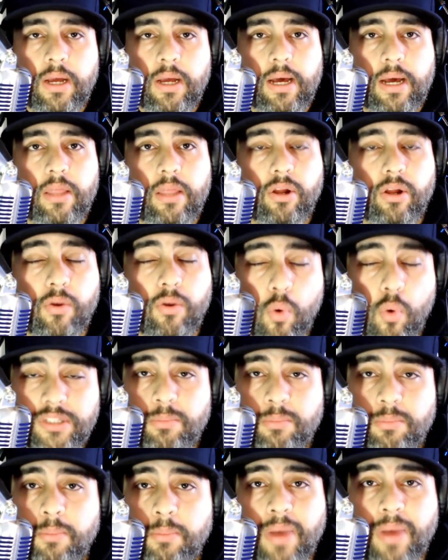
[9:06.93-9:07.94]
Uh, they're going
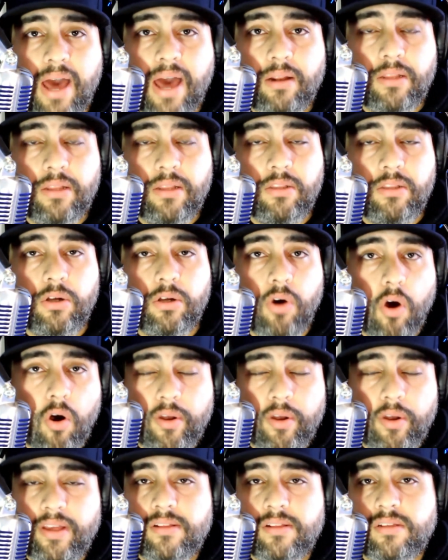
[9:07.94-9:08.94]
to be battling the
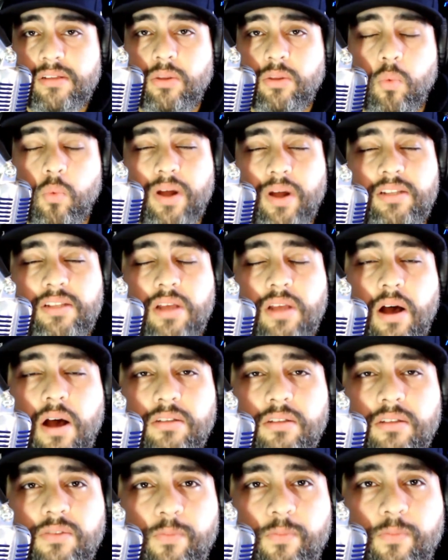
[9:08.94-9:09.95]
Guardians and the White
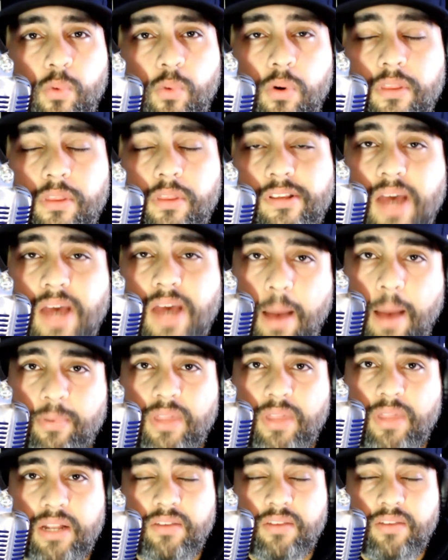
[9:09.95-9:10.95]
Sox for the top
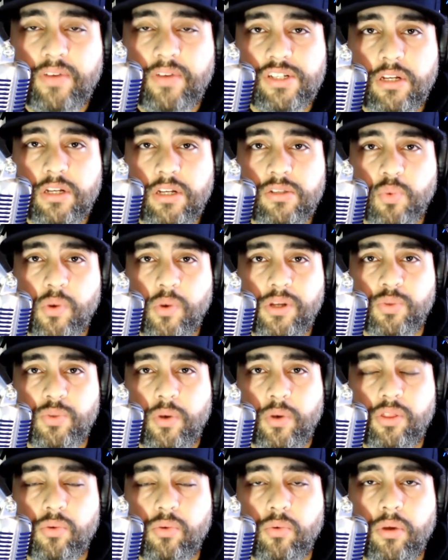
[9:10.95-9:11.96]
of that division in
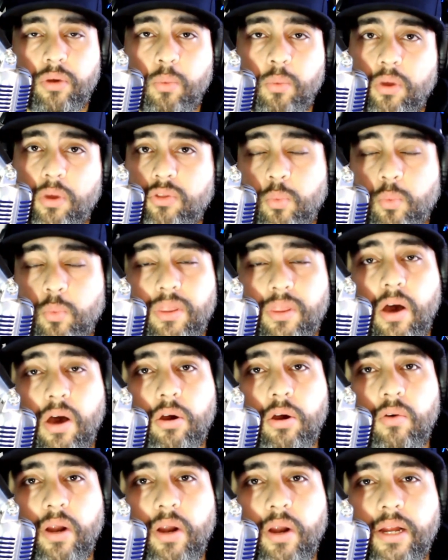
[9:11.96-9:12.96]
2023 with or
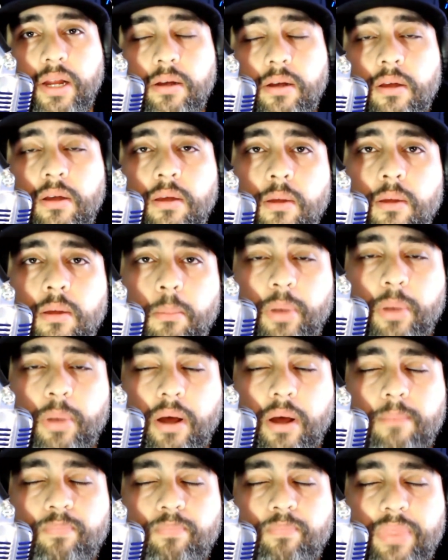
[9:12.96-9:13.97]
without Correa,
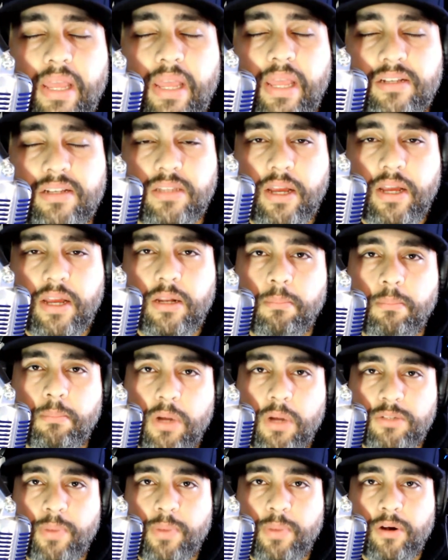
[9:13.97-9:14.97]
but they stand a
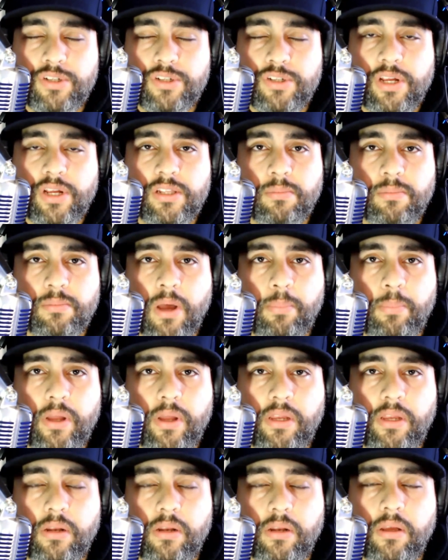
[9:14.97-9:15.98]
much better chance, in my
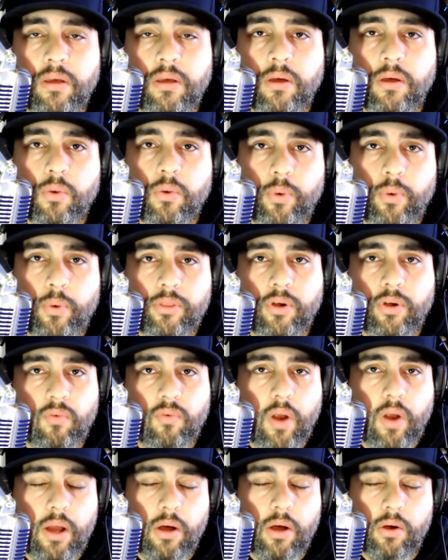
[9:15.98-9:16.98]
opinion, with
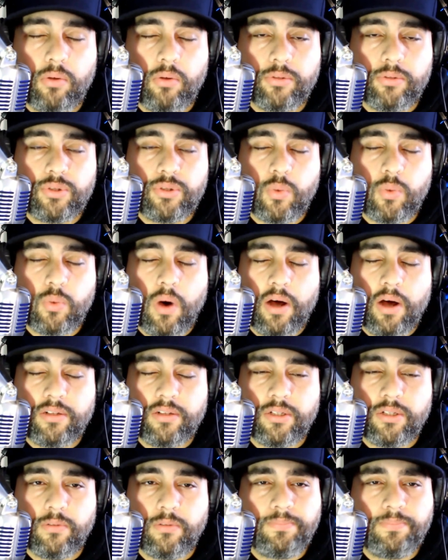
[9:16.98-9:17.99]
Correa on the
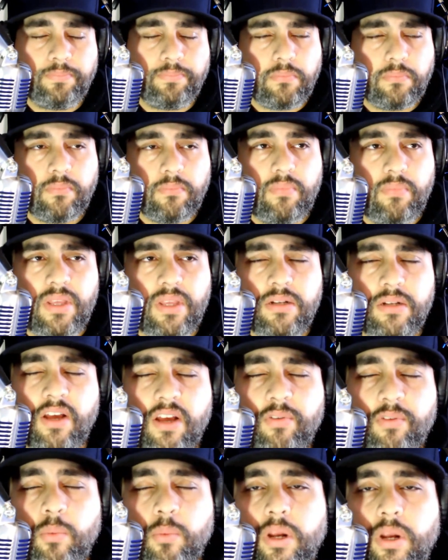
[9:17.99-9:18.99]
squad. So
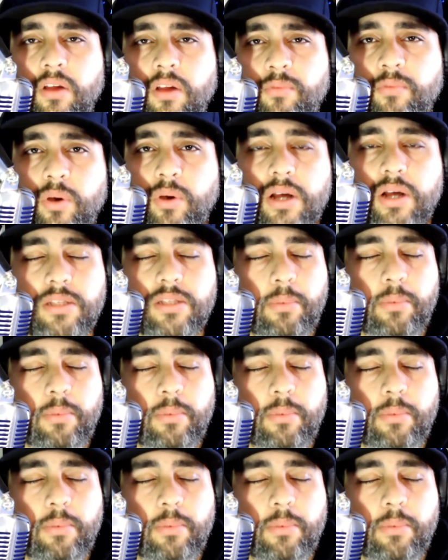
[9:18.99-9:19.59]
definitely want to hear from you guys.